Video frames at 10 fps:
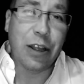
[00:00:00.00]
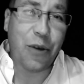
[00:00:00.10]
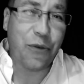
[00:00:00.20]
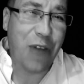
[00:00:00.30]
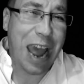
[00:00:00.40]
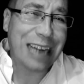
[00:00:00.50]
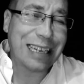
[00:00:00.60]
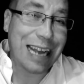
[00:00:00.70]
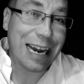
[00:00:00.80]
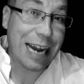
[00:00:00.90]
The
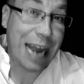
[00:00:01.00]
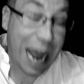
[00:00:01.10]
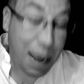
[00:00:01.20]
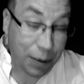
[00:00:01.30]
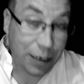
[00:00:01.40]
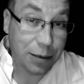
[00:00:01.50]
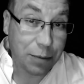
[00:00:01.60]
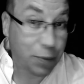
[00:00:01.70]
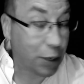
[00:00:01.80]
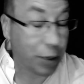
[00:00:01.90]
fact that it happened,
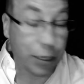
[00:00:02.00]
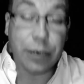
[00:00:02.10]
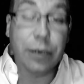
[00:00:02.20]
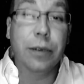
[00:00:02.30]
period.